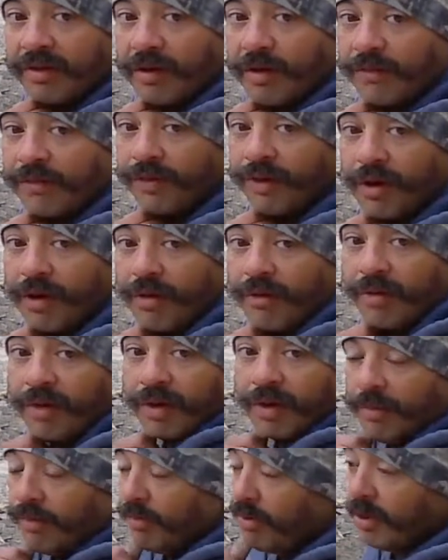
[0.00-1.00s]
plug it
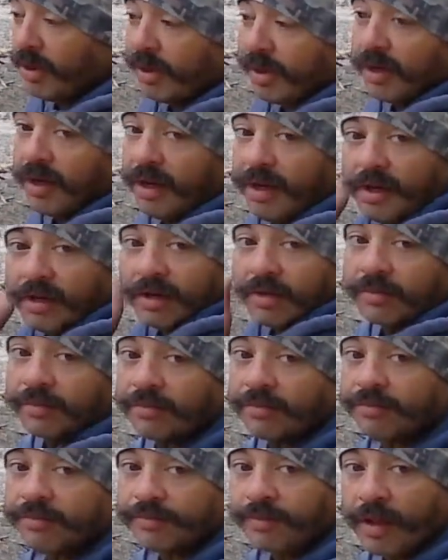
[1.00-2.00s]
in, and we're
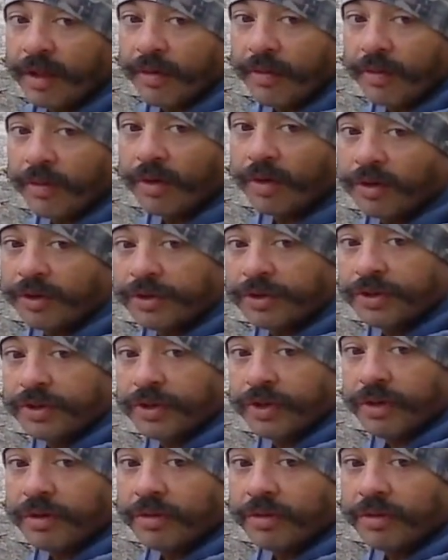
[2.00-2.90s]
good to go. You know,